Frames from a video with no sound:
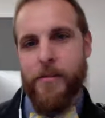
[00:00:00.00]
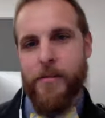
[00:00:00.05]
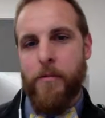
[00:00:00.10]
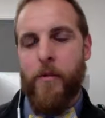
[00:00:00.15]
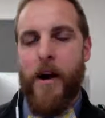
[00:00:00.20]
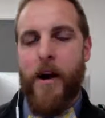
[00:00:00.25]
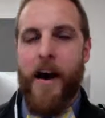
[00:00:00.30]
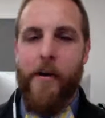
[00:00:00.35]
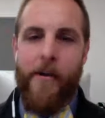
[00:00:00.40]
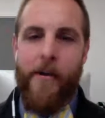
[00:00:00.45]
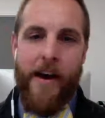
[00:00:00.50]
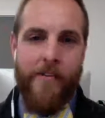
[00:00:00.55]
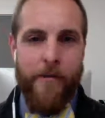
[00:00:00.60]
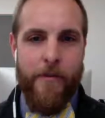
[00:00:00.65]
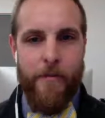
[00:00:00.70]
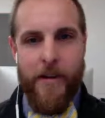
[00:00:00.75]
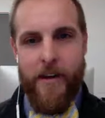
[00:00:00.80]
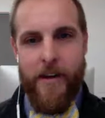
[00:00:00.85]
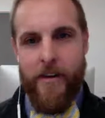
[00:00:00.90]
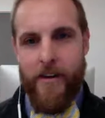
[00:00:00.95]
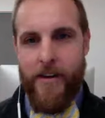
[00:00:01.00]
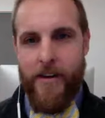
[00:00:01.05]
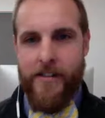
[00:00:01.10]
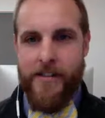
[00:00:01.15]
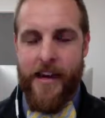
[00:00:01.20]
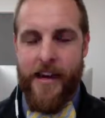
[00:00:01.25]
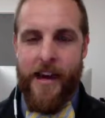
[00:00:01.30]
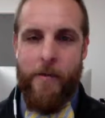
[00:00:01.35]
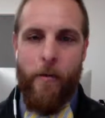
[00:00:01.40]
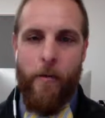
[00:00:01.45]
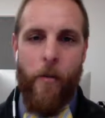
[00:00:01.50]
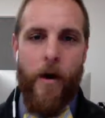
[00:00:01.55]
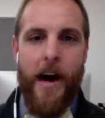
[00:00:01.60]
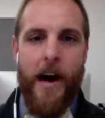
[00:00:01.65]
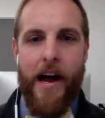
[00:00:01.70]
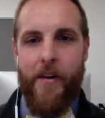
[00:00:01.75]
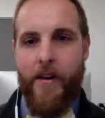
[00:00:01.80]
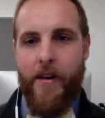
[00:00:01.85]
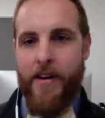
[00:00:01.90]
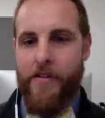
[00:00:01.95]
Why do I have to be here on time?
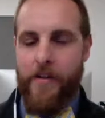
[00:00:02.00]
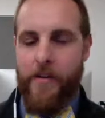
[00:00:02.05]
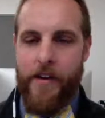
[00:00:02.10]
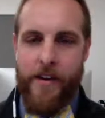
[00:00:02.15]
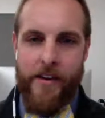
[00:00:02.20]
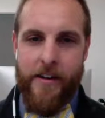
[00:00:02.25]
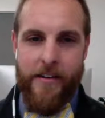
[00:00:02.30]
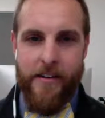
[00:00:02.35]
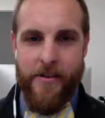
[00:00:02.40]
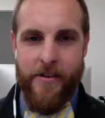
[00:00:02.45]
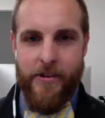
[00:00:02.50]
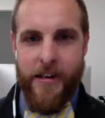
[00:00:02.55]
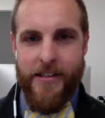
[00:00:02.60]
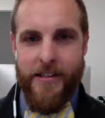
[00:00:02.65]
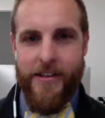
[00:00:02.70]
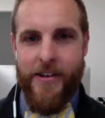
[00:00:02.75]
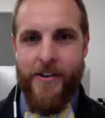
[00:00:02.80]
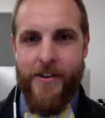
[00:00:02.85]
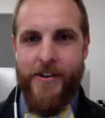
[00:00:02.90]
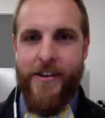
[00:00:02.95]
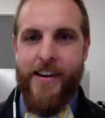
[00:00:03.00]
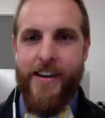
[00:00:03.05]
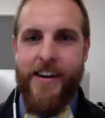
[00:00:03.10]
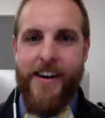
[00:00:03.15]
Why do I have to adhere to the dress code?